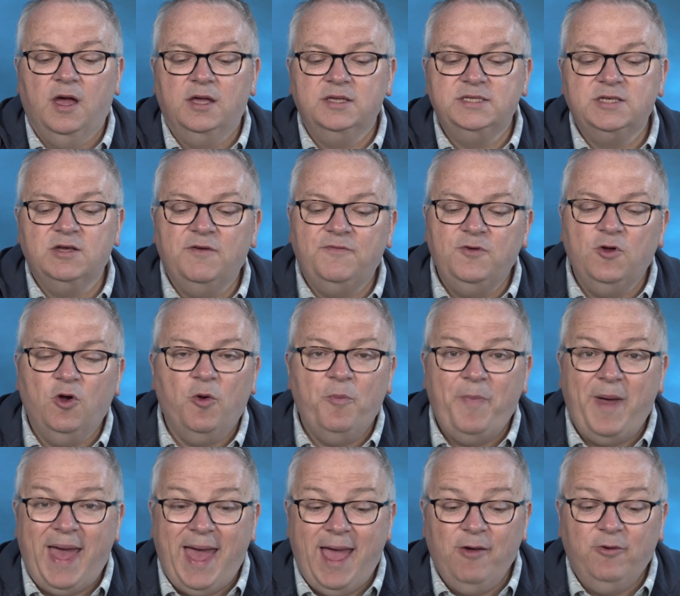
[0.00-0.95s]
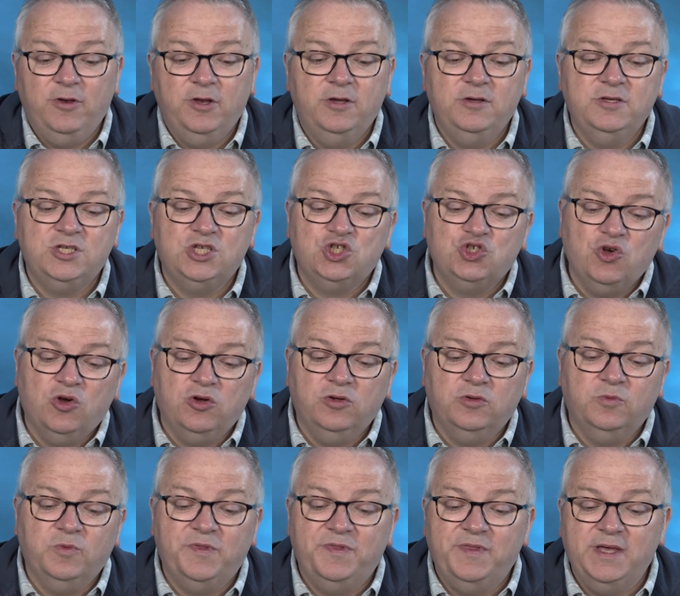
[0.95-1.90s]
And so, if you're a parent who's
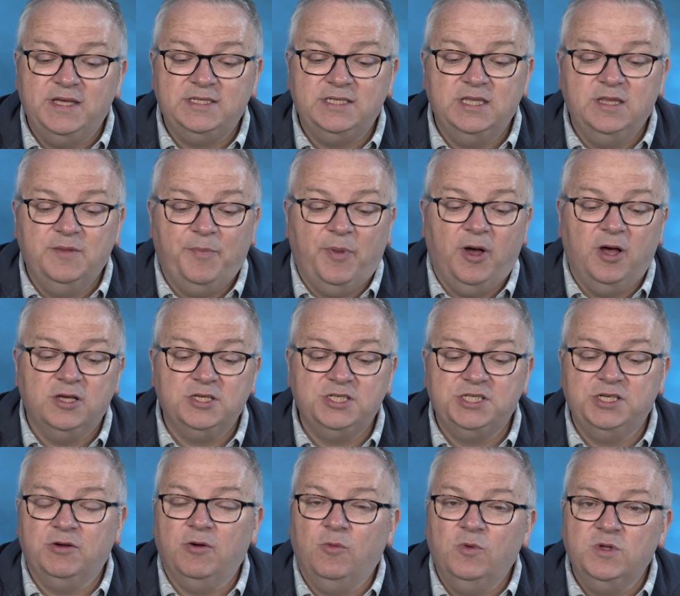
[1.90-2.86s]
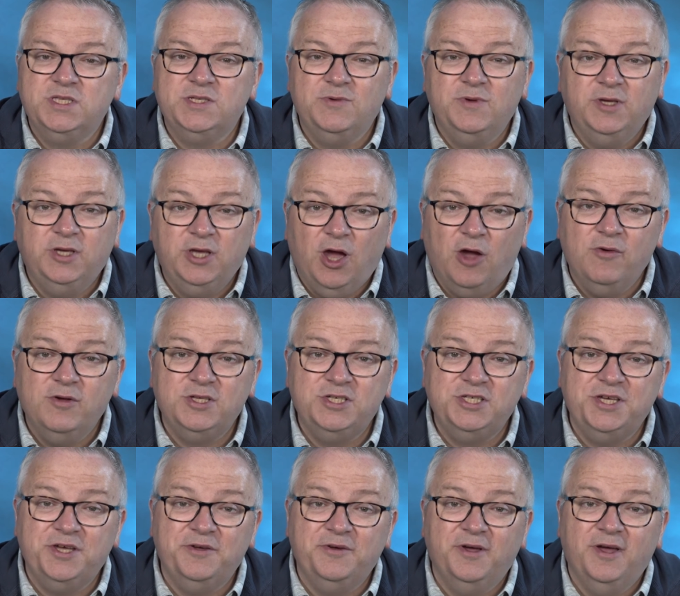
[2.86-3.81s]
struggled with this in the past year, I want to
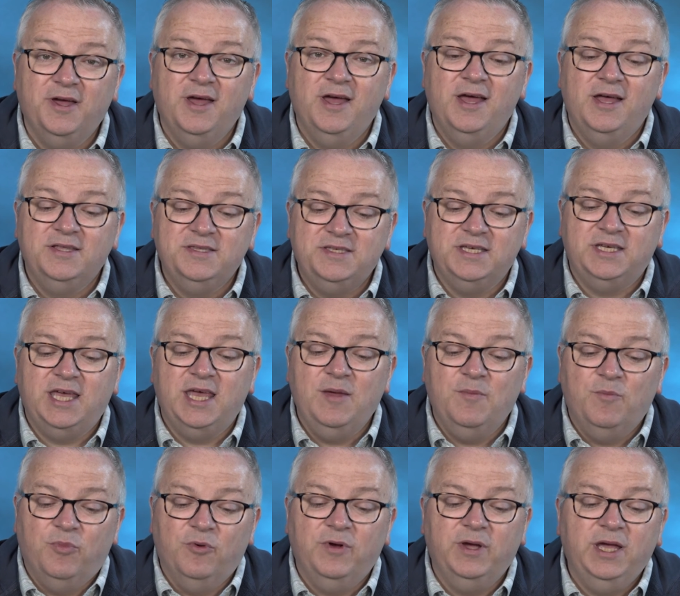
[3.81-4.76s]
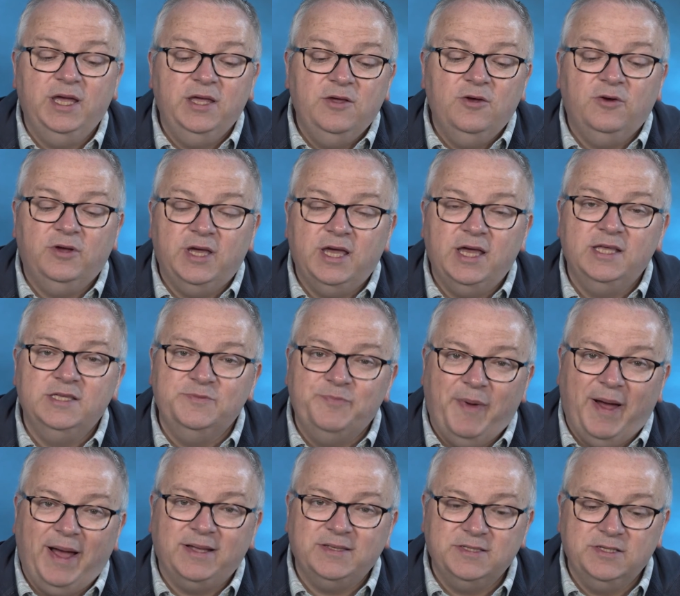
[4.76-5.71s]
encourage you to keep bringing your kids
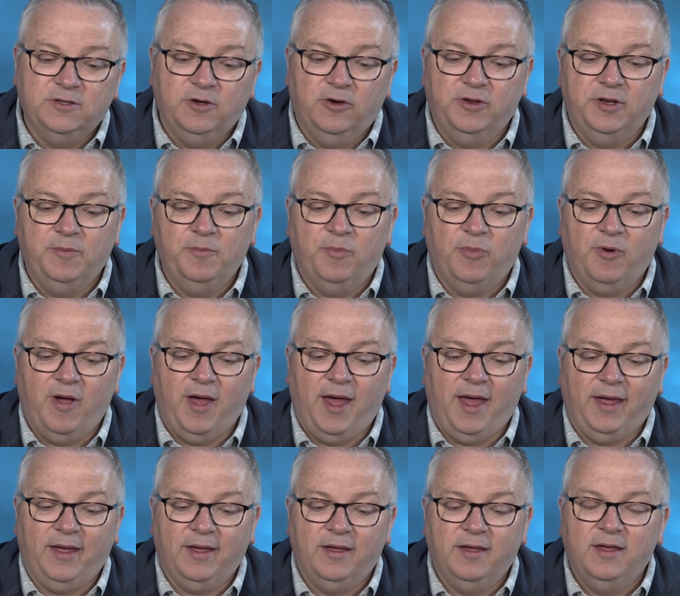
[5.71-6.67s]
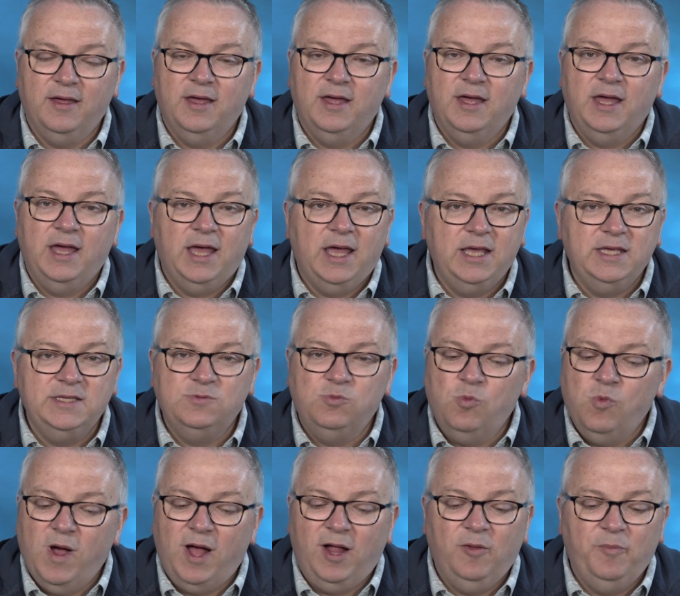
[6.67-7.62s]
back to God in prayer. He's
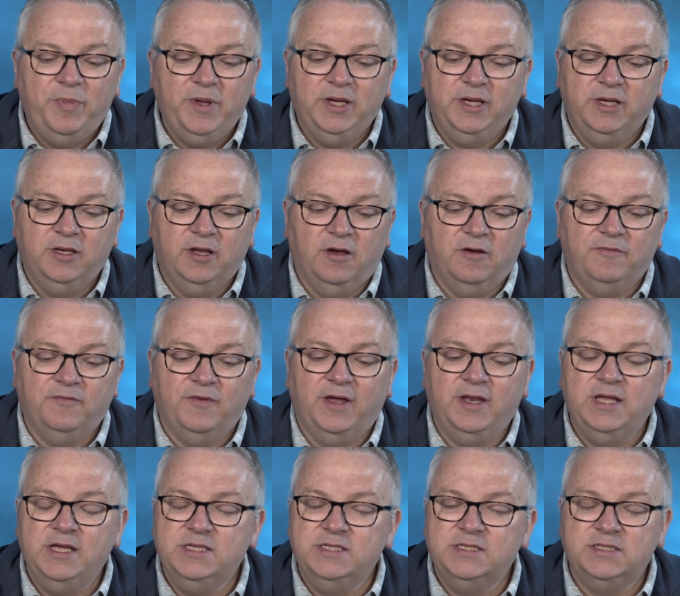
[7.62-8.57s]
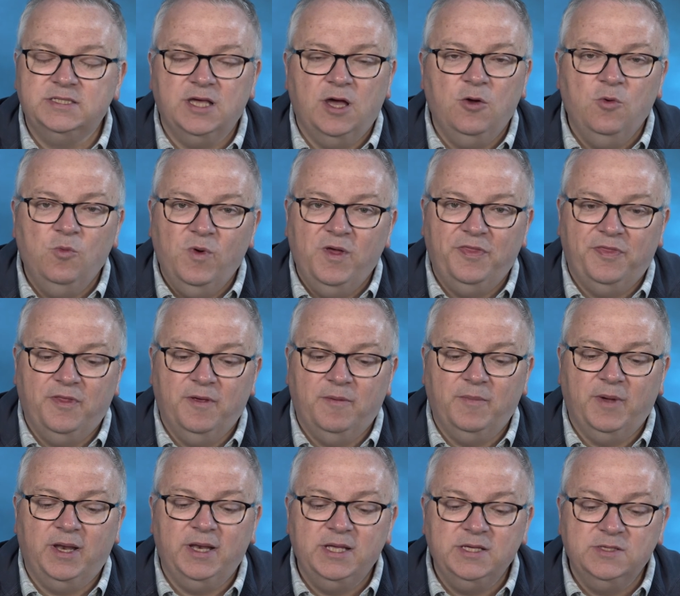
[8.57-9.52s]
well big enough, and He's so with
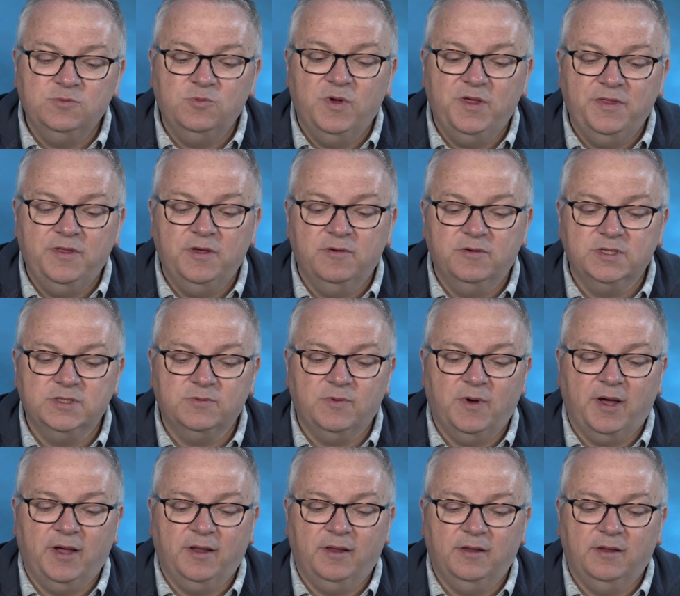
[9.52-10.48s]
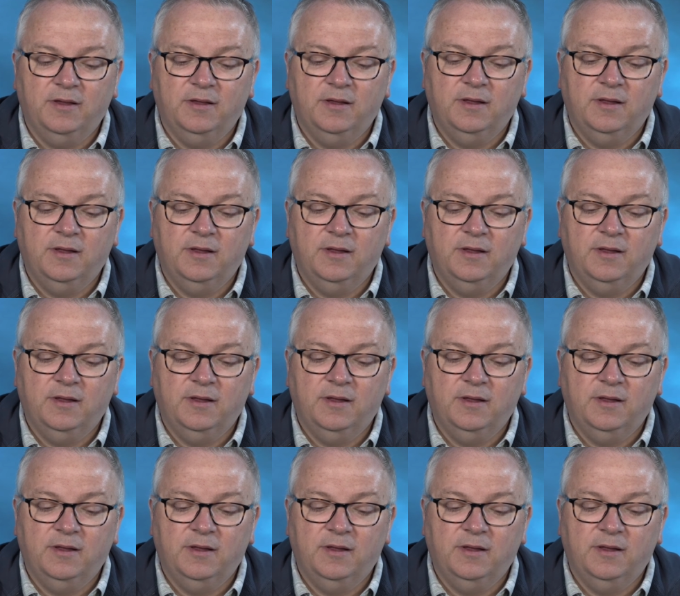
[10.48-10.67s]
them, and He's with you as well.